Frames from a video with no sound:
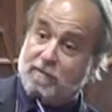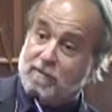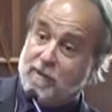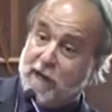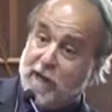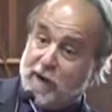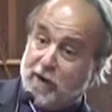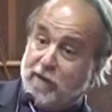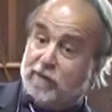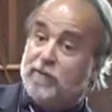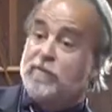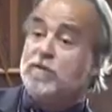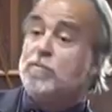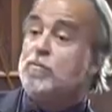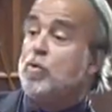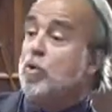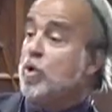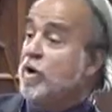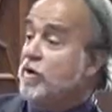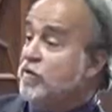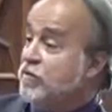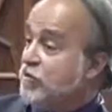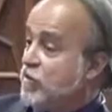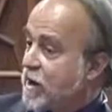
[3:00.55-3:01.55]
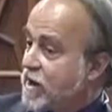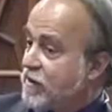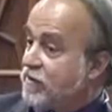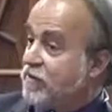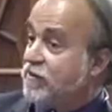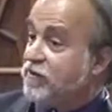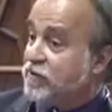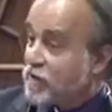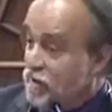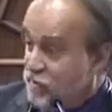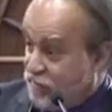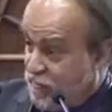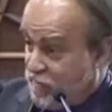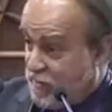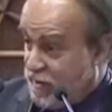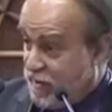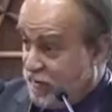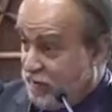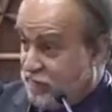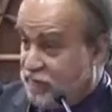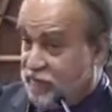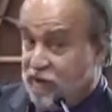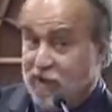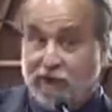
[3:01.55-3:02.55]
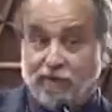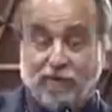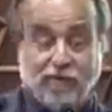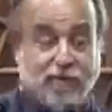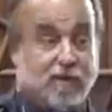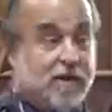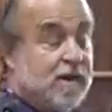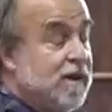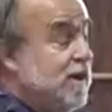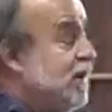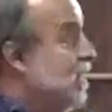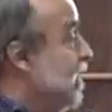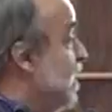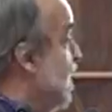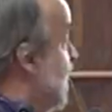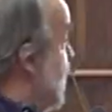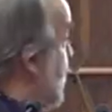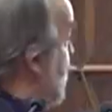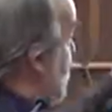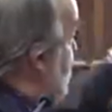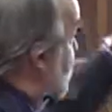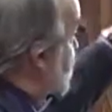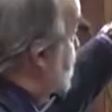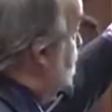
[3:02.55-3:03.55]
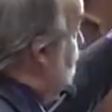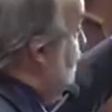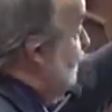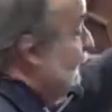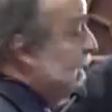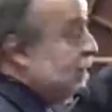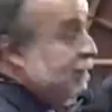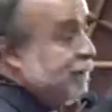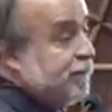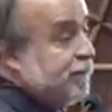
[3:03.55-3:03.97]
that is the mortgage crisis in the United States, it is Japan.